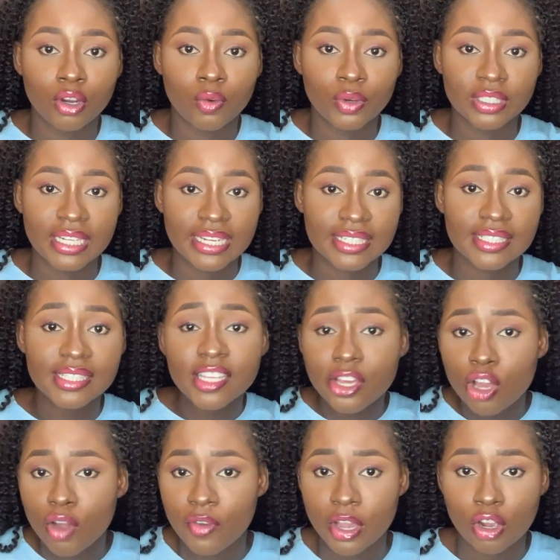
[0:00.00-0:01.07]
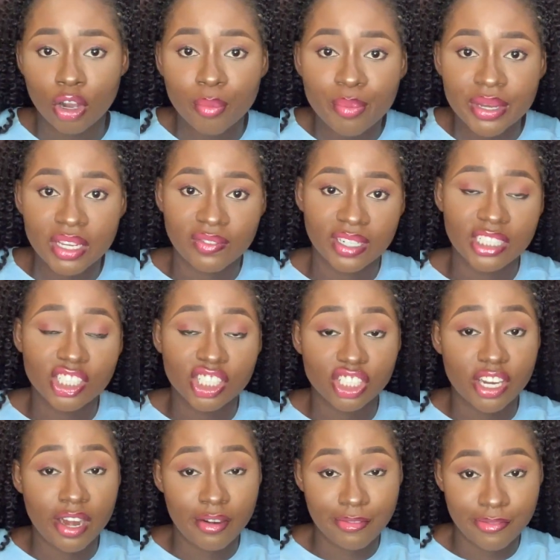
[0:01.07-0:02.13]
was like the CEO of a company, of an
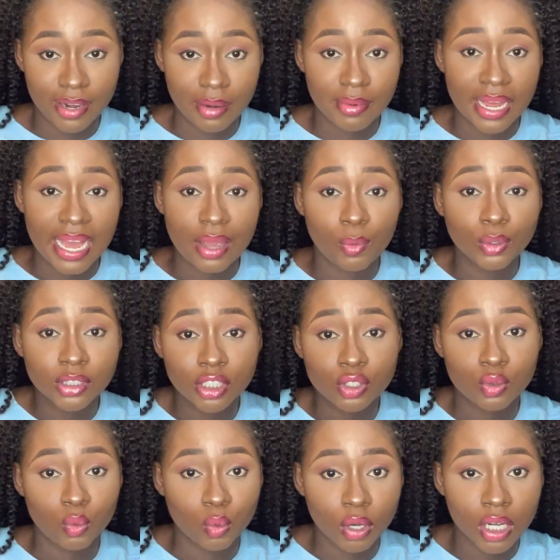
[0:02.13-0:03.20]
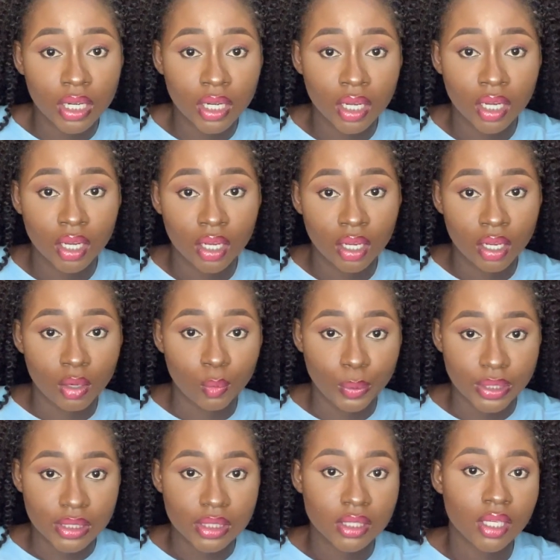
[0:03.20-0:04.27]
engineering firm that I wanted to work
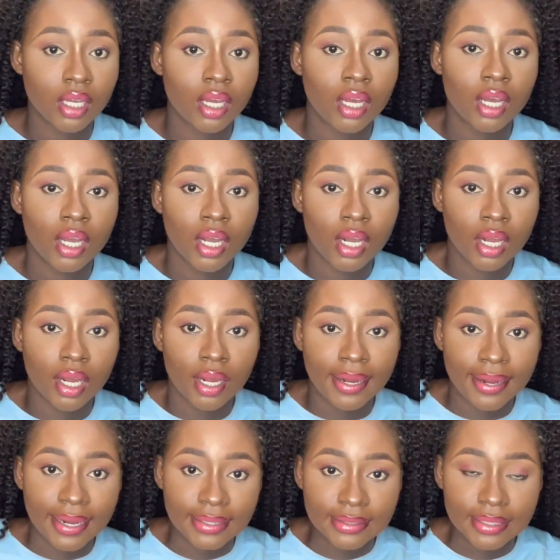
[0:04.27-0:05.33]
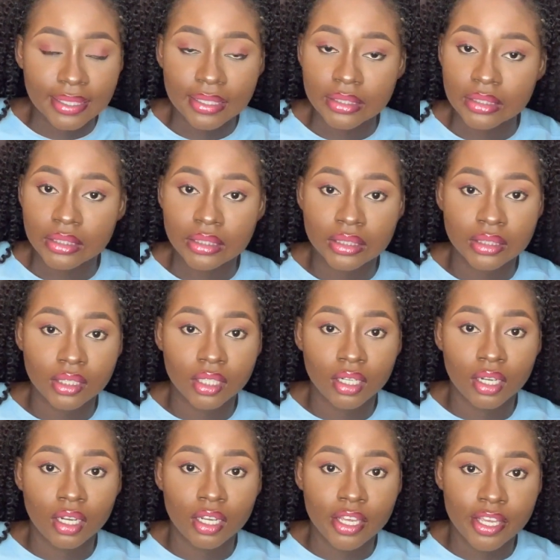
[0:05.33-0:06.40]
with. And then
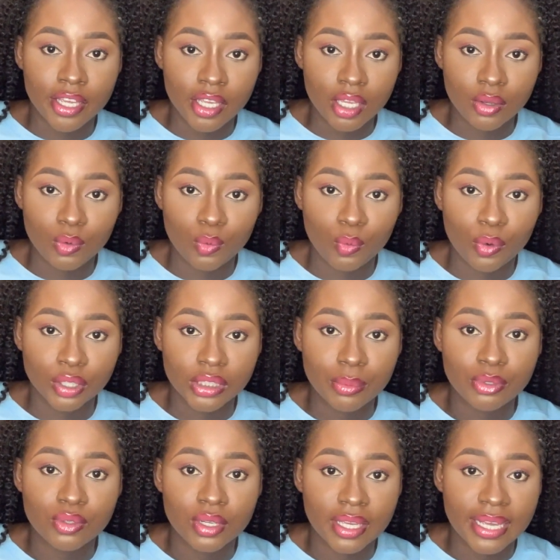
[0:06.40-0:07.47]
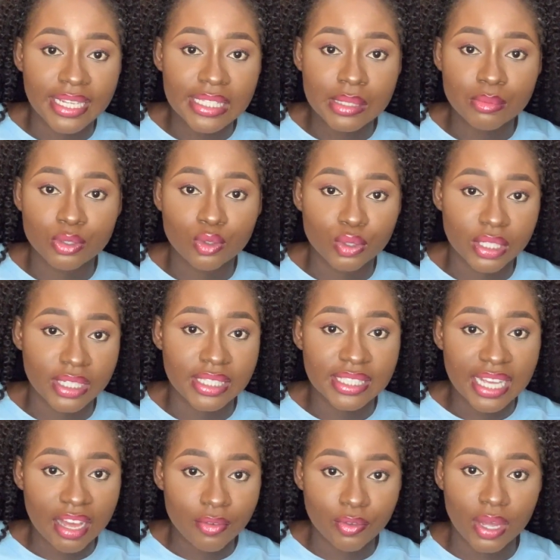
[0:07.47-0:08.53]
he was able to get into the
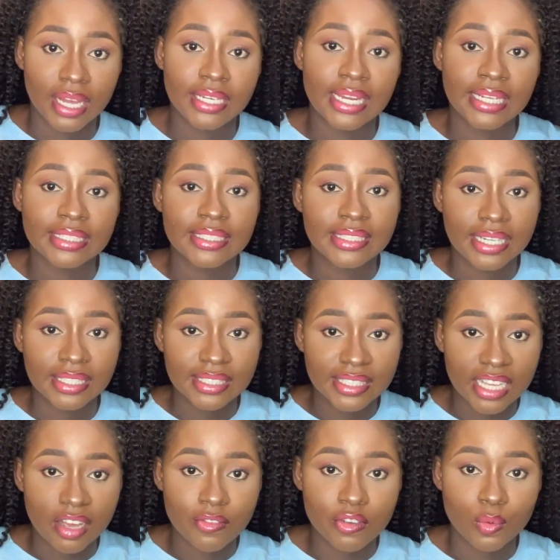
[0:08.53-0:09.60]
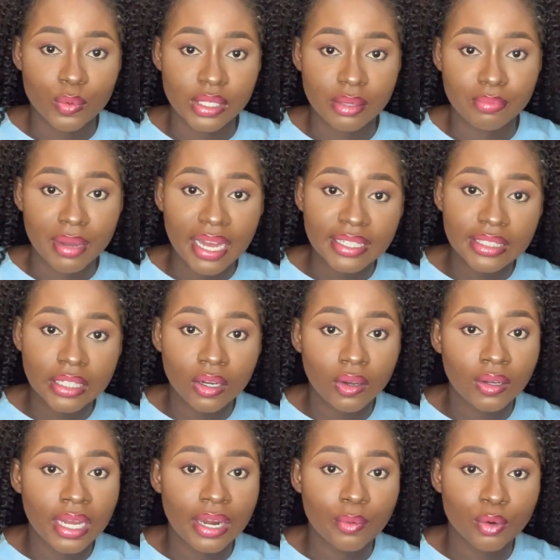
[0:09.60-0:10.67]
interview, and I did an interview with the
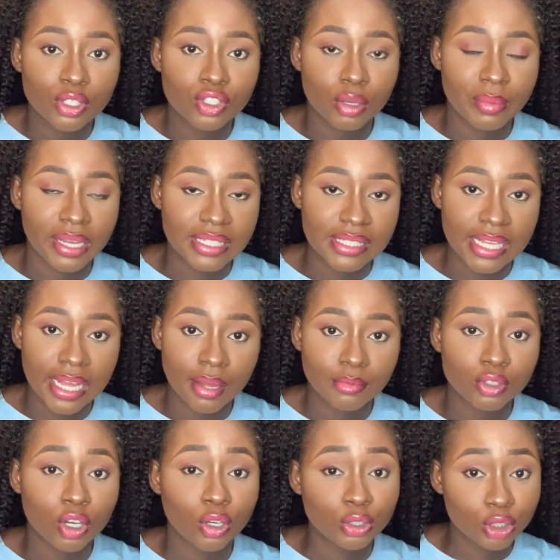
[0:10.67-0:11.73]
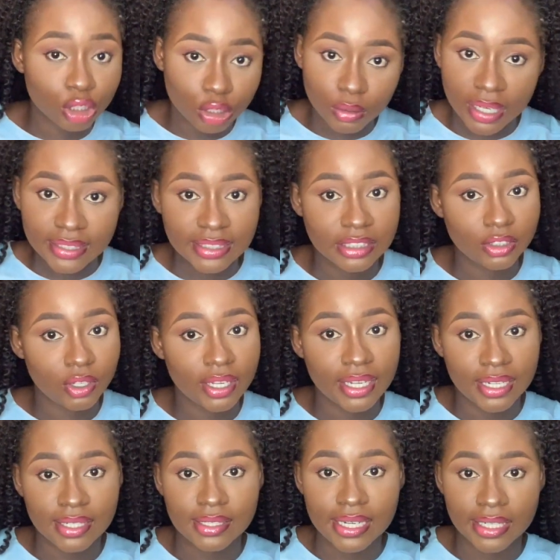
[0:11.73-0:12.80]
panel. I wrote some exams, although I did not
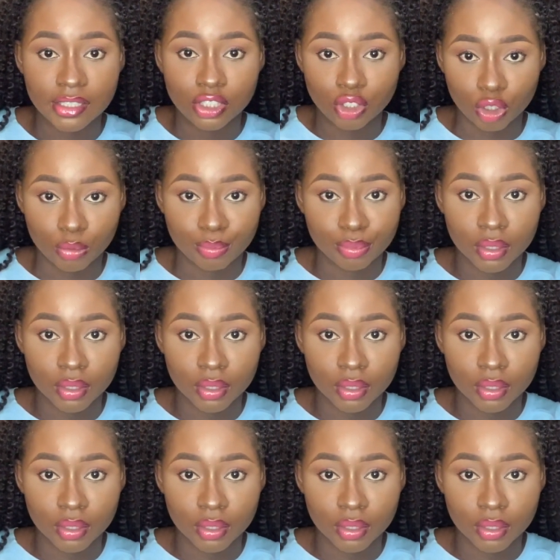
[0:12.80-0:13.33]
get that job.